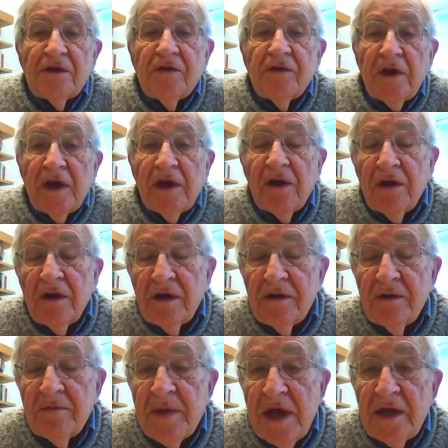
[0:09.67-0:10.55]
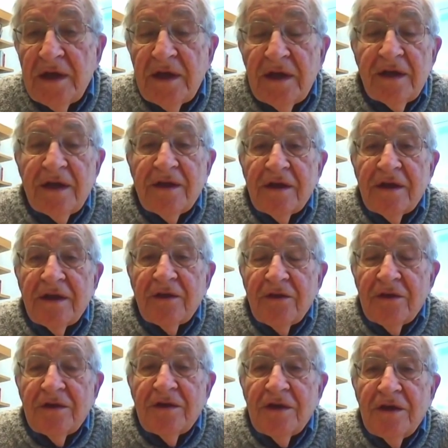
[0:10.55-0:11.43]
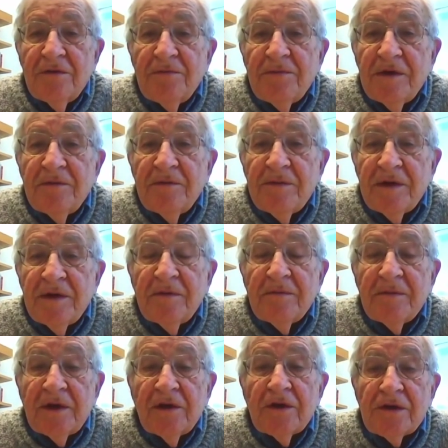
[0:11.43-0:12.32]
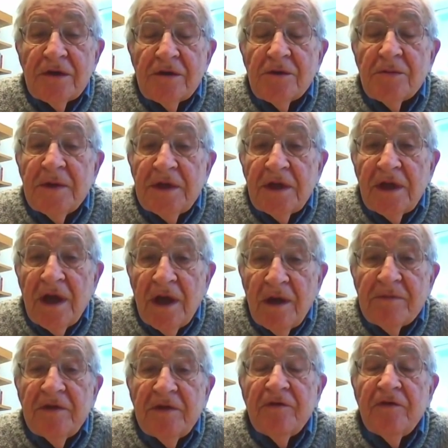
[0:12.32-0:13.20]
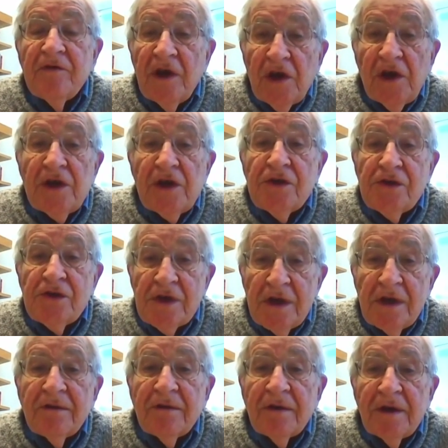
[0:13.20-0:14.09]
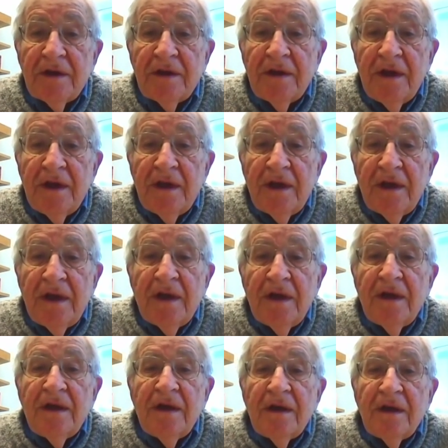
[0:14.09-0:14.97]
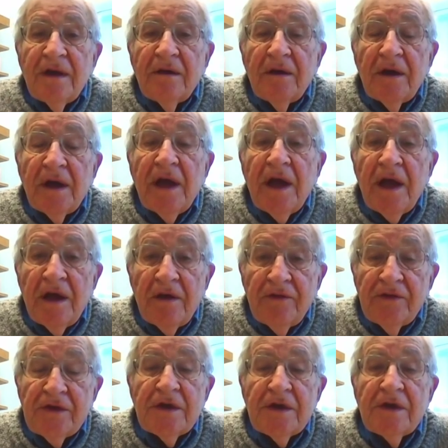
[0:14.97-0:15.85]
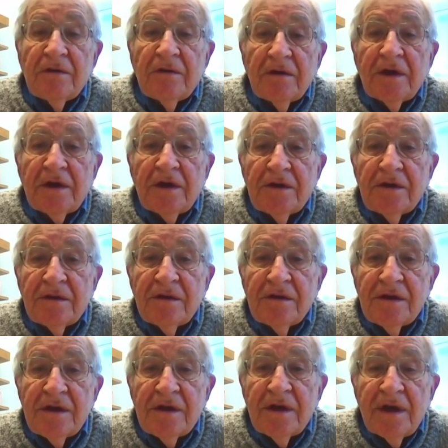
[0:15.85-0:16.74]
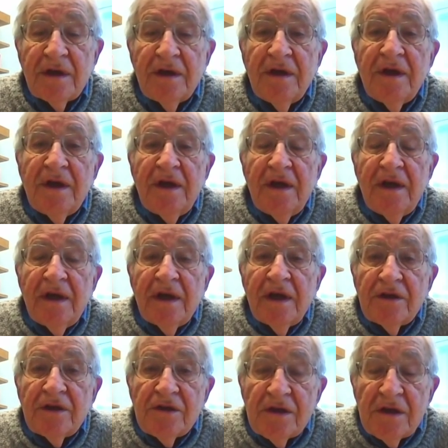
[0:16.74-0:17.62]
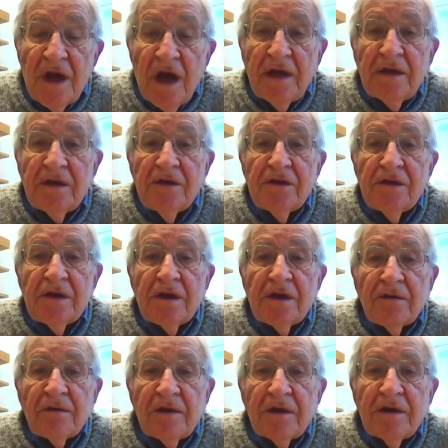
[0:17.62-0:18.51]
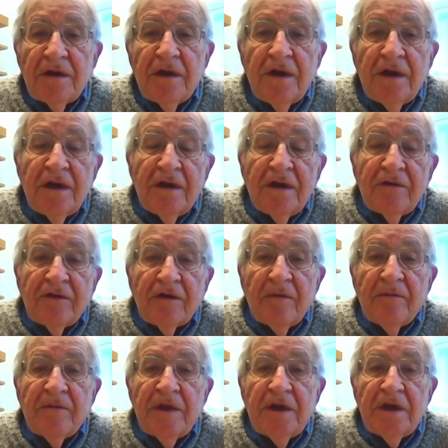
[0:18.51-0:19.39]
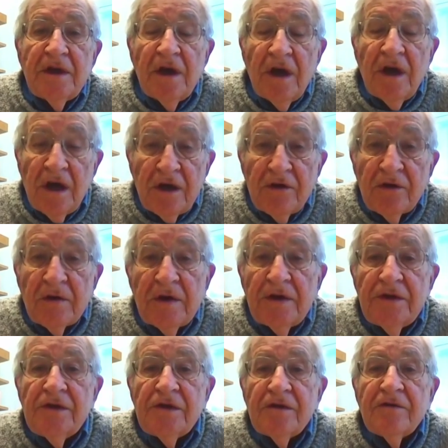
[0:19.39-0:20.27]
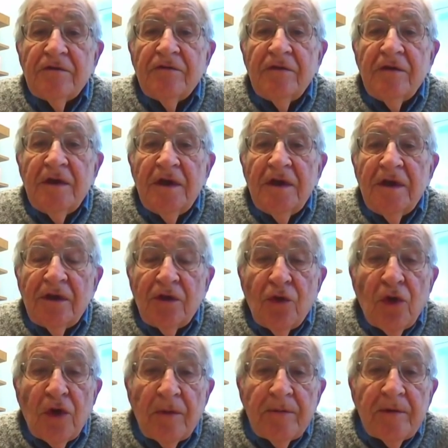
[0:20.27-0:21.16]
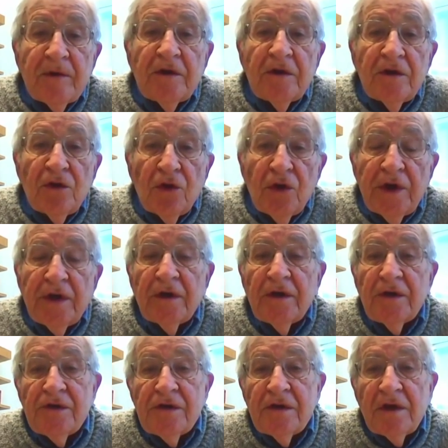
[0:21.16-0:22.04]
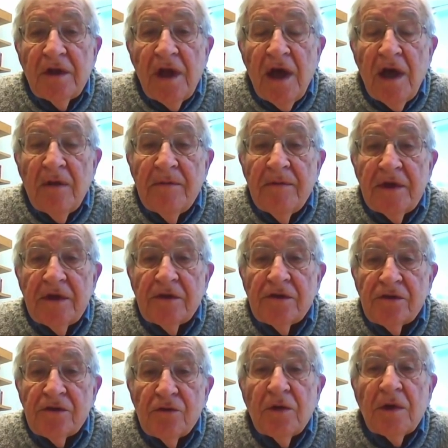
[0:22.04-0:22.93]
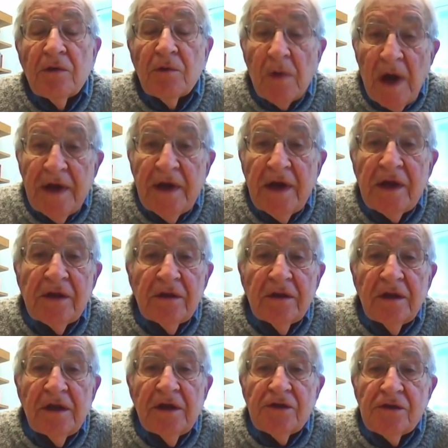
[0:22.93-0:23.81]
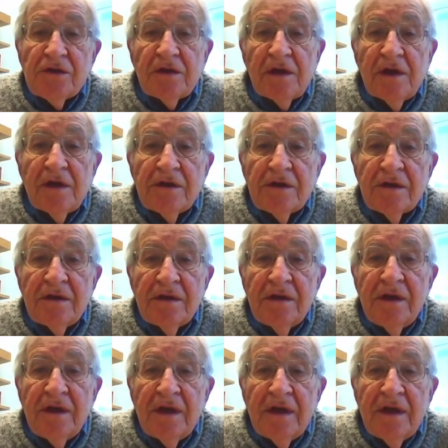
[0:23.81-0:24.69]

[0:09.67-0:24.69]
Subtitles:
It's very hard to make anything of the TPP because it's been kept very secret, half secret, I should say. It's not secret from the hundreds of corporate lawyers and lobbyists who are writing the legislation.